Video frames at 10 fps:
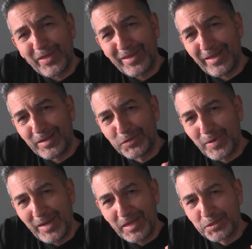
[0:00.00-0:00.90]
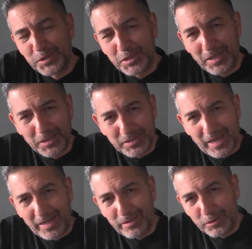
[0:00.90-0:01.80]
thing that is really interesting is
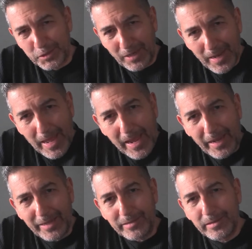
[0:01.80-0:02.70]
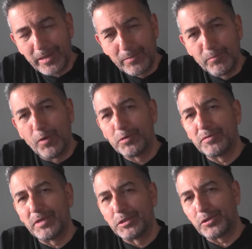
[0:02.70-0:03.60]
that there's a lane in most
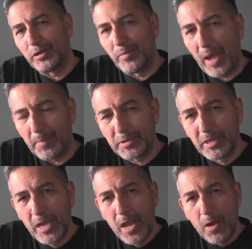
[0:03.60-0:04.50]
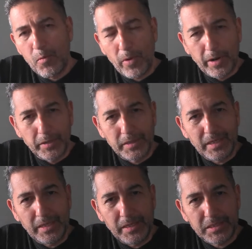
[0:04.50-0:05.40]
of these journey maps where
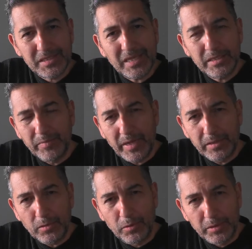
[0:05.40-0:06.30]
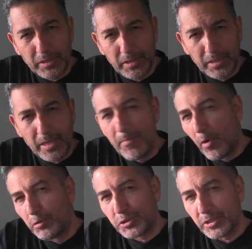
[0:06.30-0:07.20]
the sentiment or the
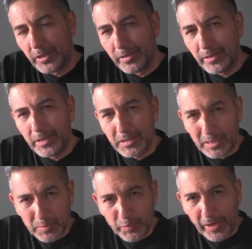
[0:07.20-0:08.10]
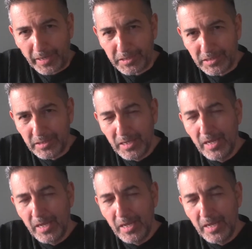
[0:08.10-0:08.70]
emotion is expressed